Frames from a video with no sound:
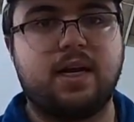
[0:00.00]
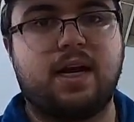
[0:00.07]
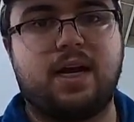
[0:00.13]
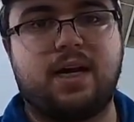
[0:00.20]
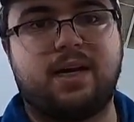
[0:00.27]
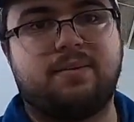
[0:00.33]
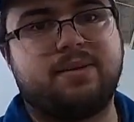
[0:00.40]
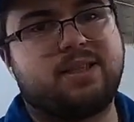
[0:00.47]

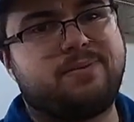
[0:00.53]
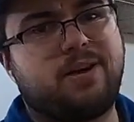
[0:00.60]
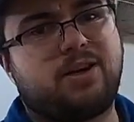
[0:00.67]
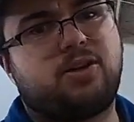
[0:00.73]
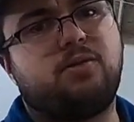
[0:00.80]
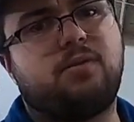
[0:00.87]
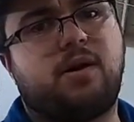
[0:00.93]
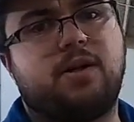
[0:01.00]

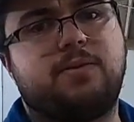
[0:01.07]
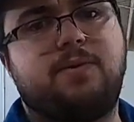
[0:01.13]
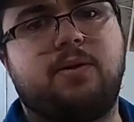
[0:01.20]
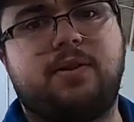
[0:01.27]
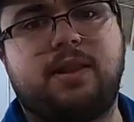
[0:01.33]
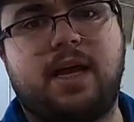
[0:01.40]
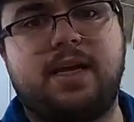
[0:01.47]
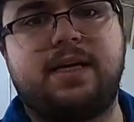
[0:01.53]
especially when I was
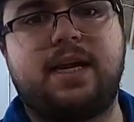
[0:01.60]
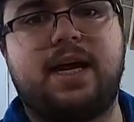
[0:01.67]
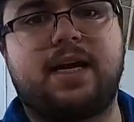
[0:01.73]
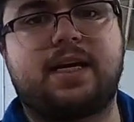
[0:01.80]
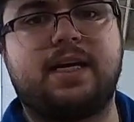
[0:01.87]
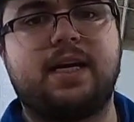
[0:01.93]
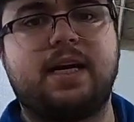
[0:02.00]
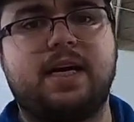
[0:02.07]
building that
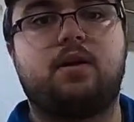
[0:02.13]
deck.